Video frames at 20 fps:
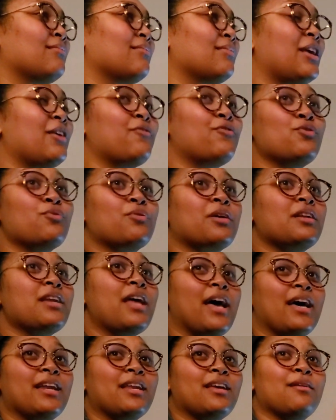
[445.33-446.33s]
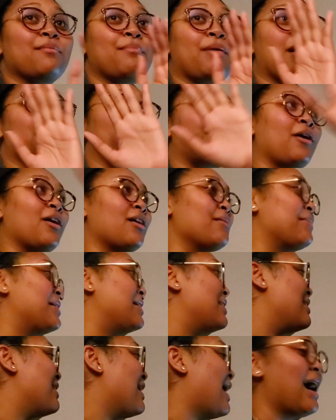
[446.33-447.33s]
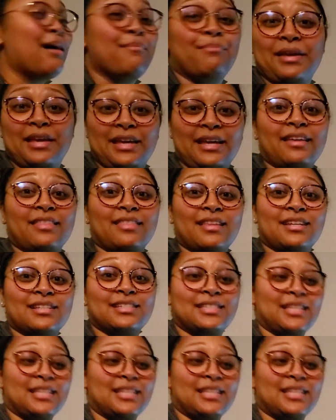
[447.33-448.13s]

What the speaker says: If you can edit my apartment not being in this,